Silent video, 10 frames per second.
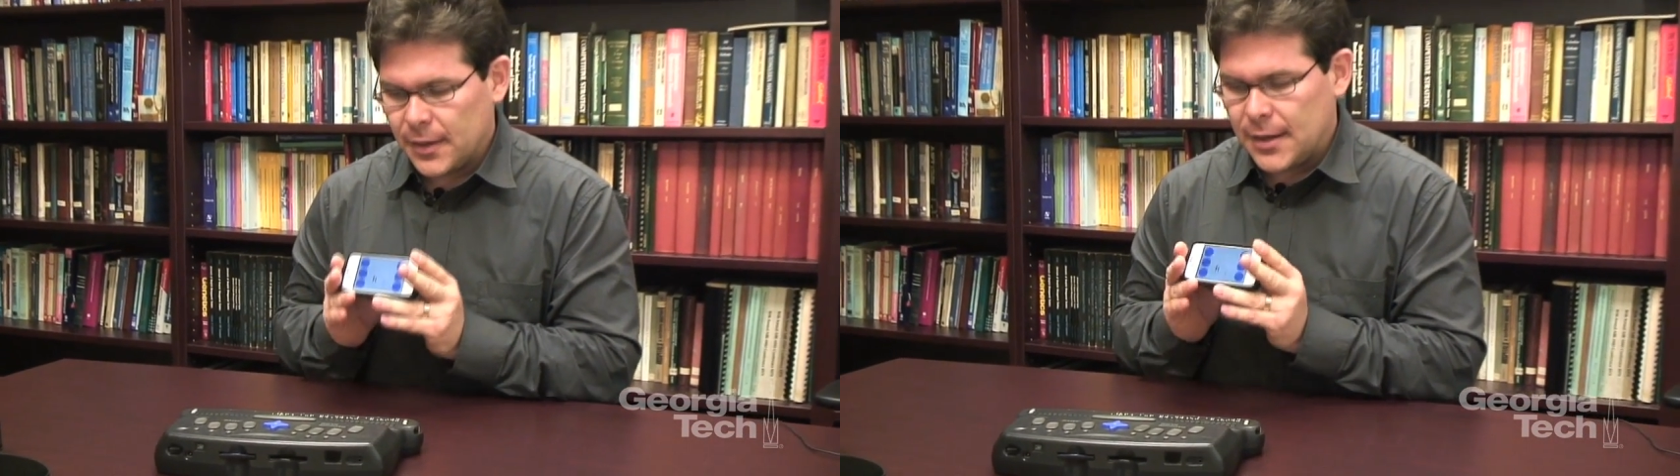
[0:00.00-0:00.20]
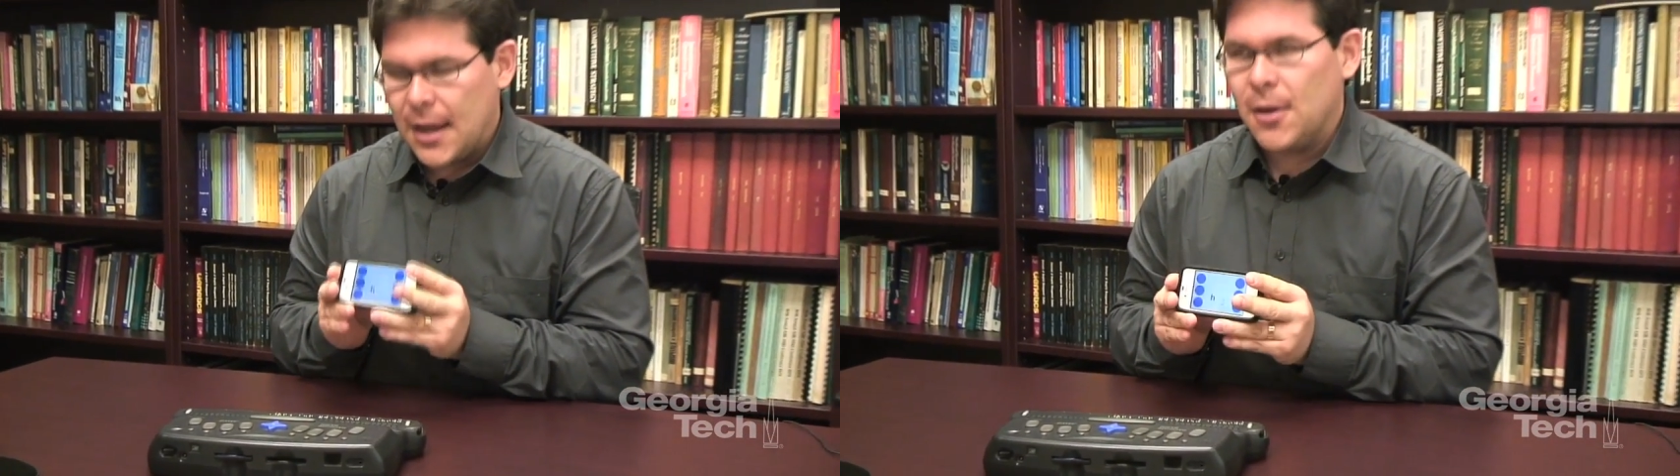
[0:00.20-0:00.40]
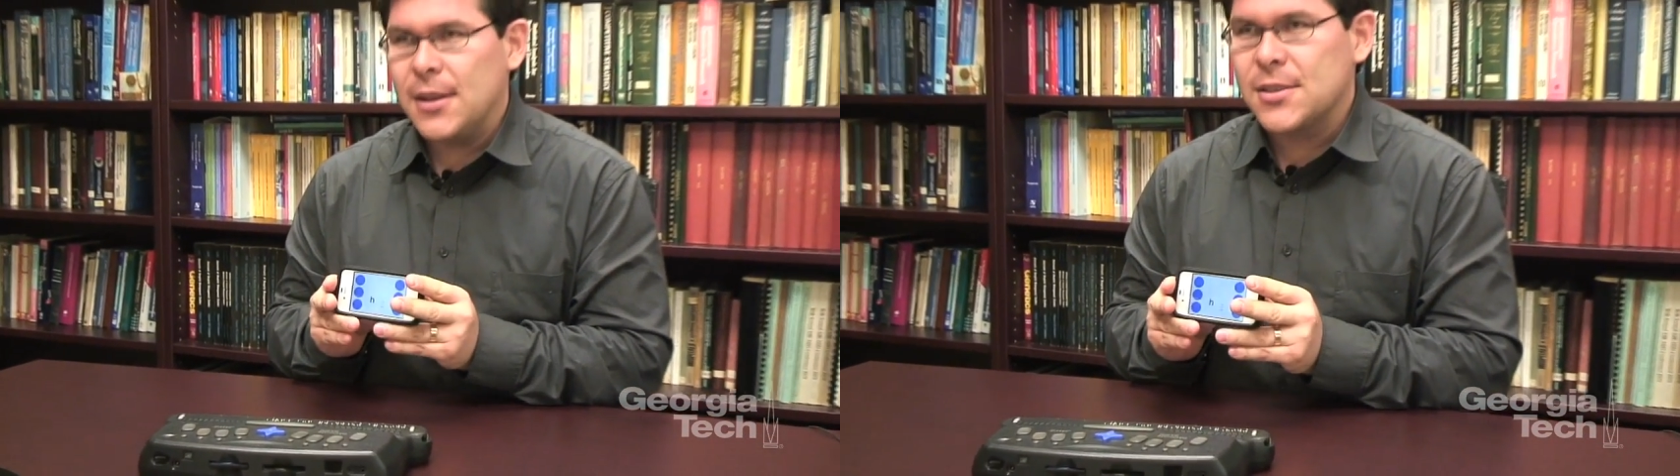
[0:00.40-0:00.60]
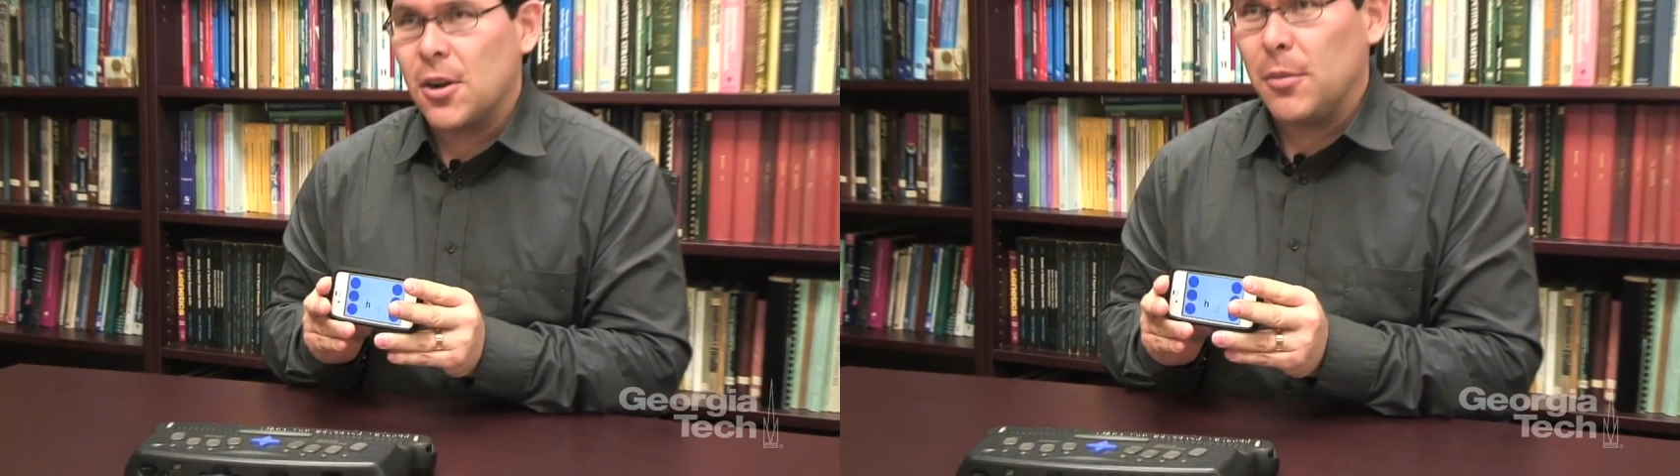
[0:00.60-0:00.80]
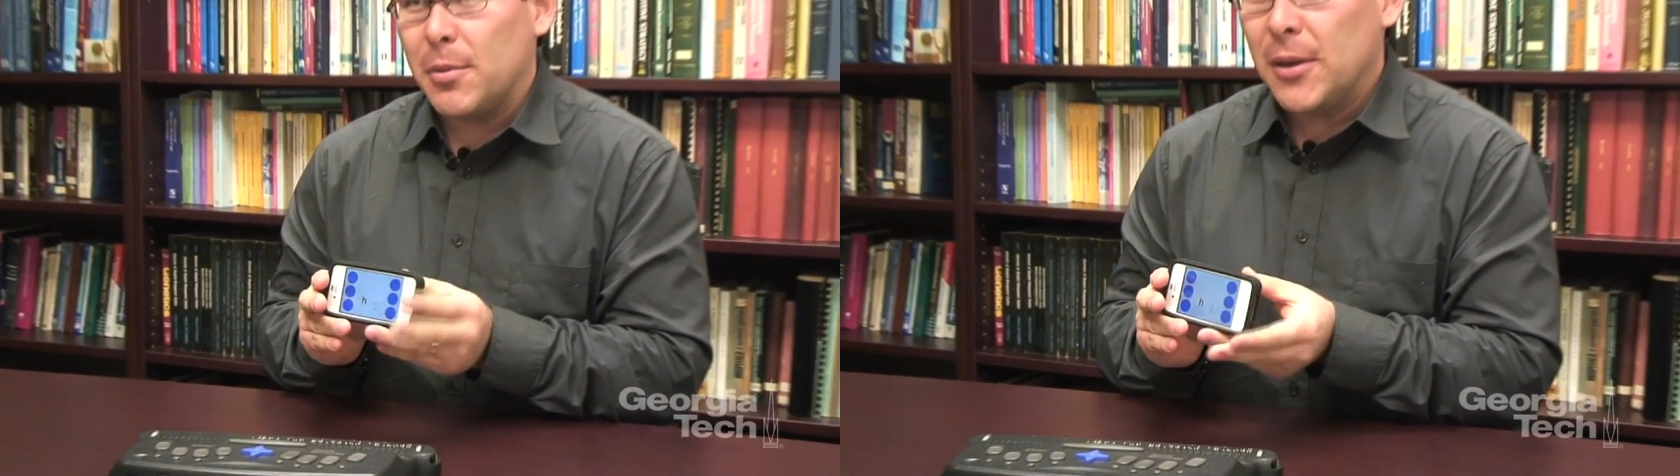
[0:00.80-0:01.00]
Now it's
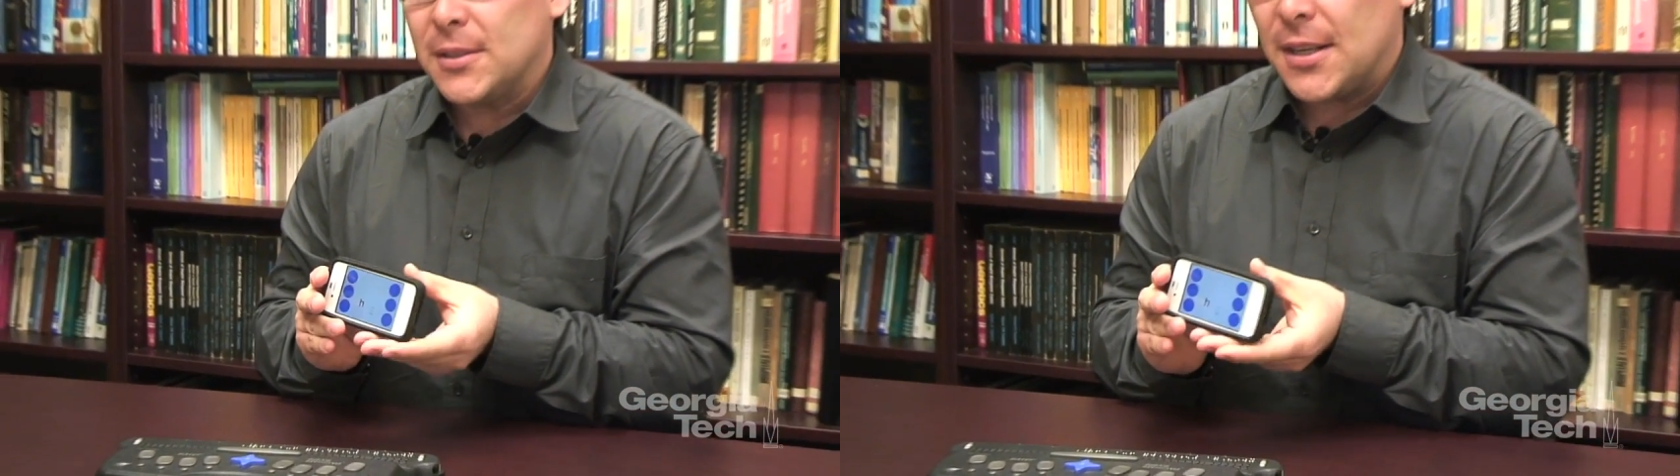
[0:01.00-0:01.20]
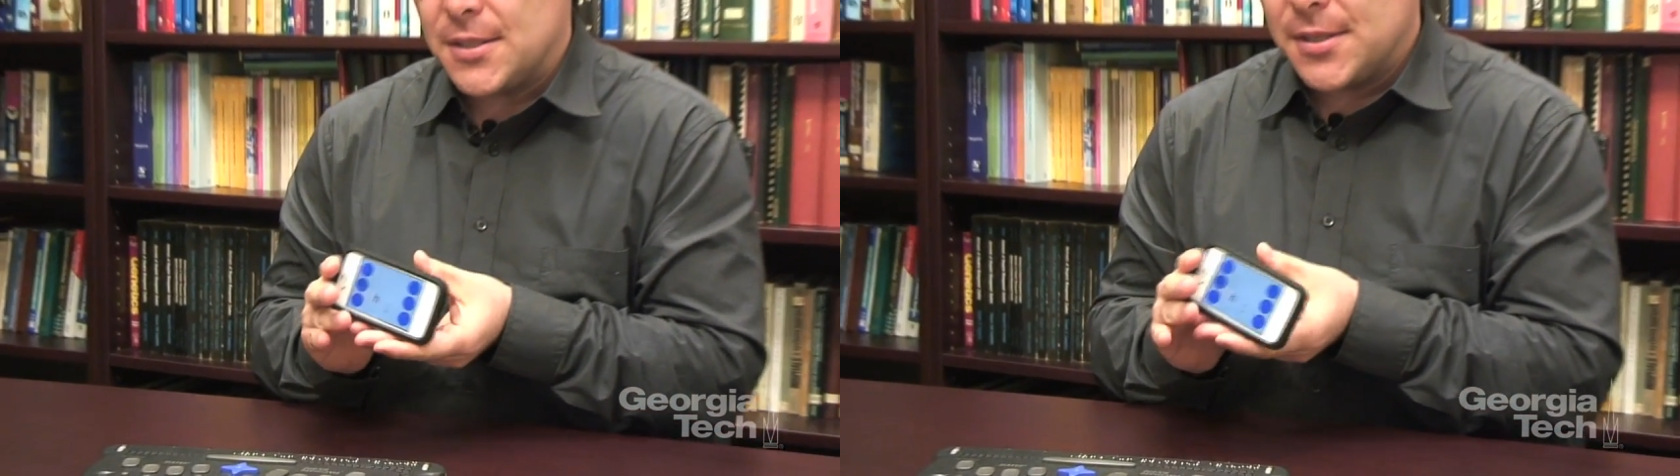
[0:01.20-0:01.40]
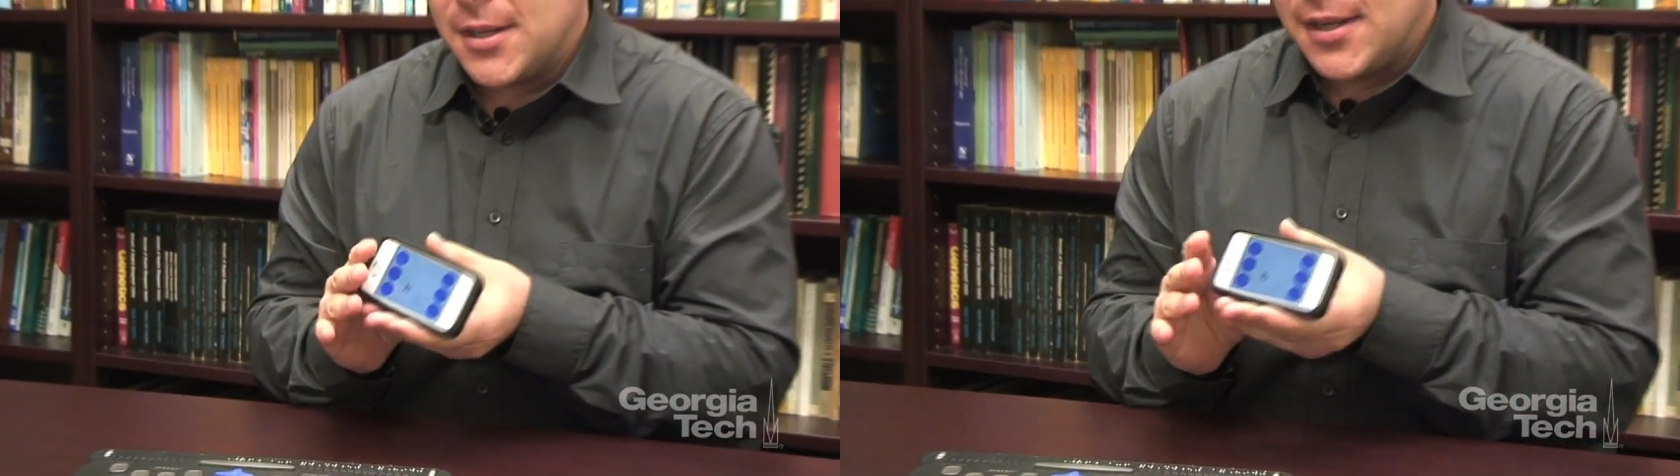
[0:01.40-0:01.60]
called Braille Touch